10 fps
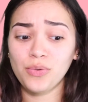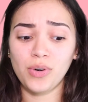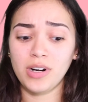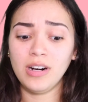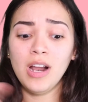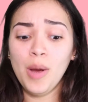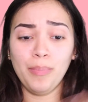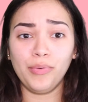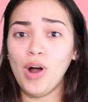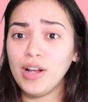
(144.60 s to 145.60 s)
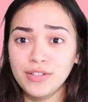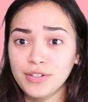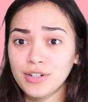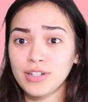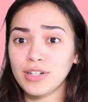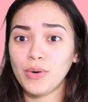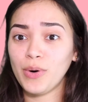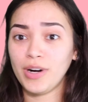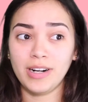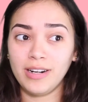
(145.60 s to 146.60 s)
or bronzer
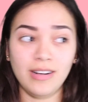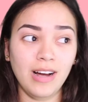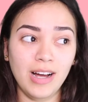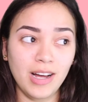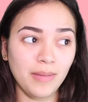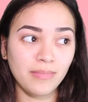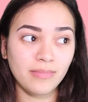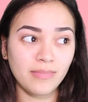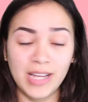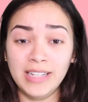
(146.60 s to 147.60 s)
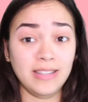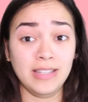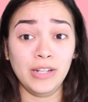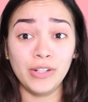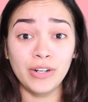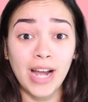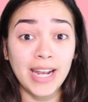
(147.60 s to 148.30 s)
or concealer.